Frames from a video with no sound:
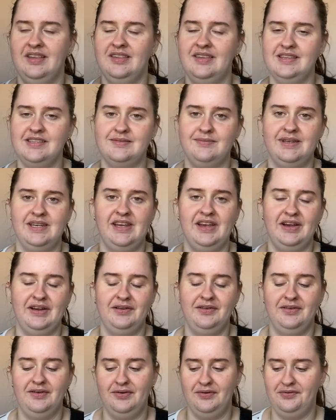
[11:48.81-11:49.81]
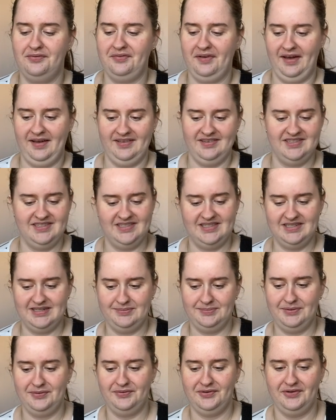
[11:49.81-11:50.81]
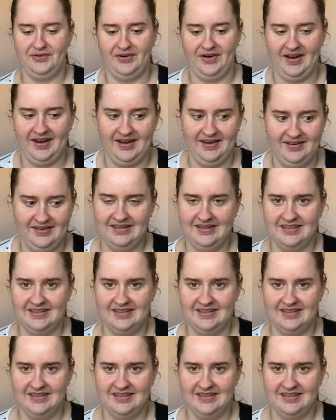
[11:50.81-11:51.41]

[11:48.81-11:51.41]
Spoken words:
this video first before I